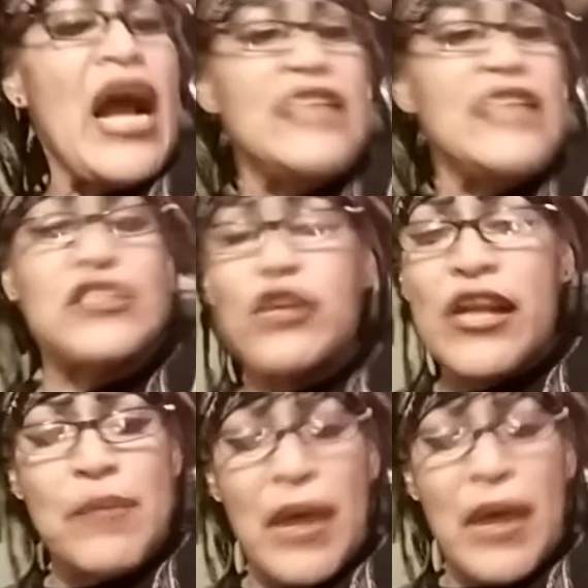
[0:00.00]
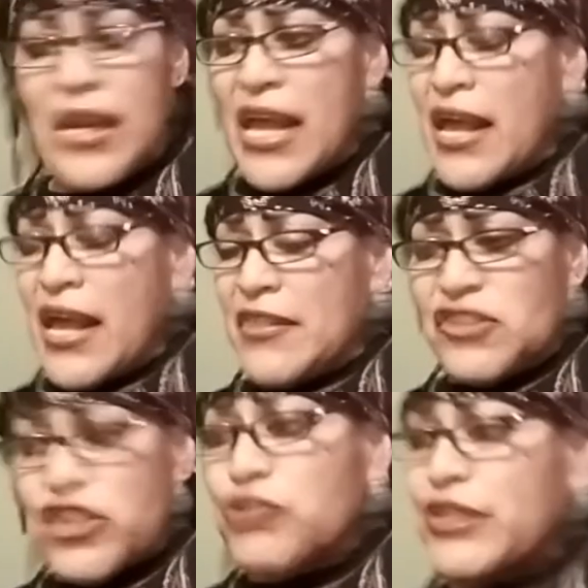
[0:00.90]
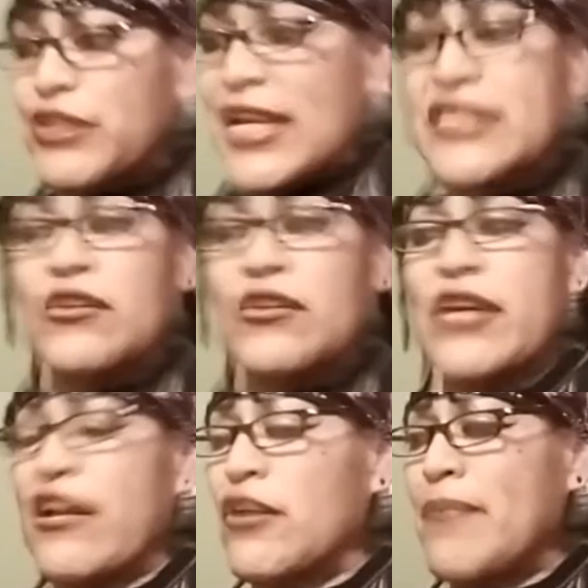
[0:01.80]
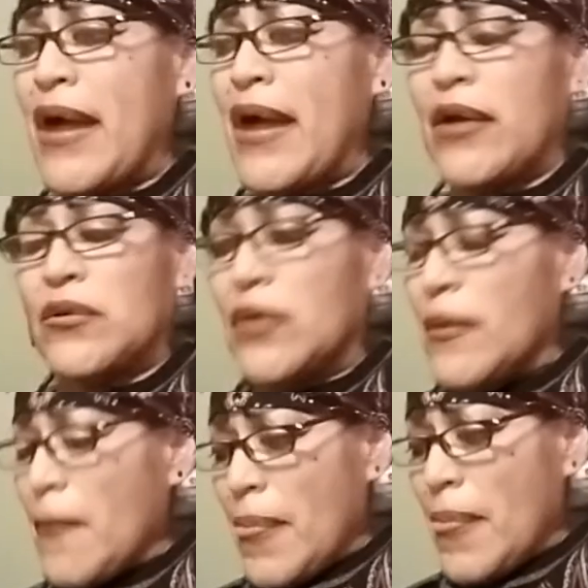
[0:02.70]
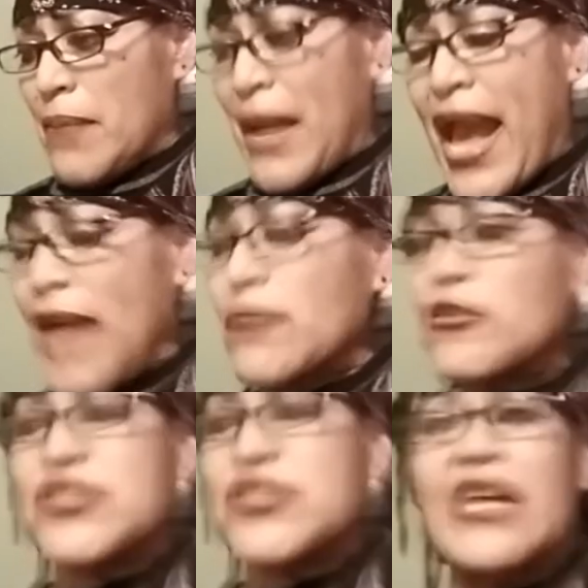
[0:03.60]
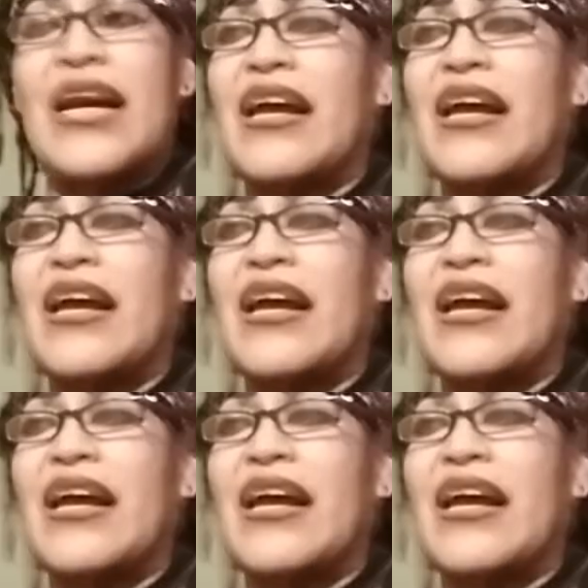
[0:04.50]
I still care about children. I still care about my animals.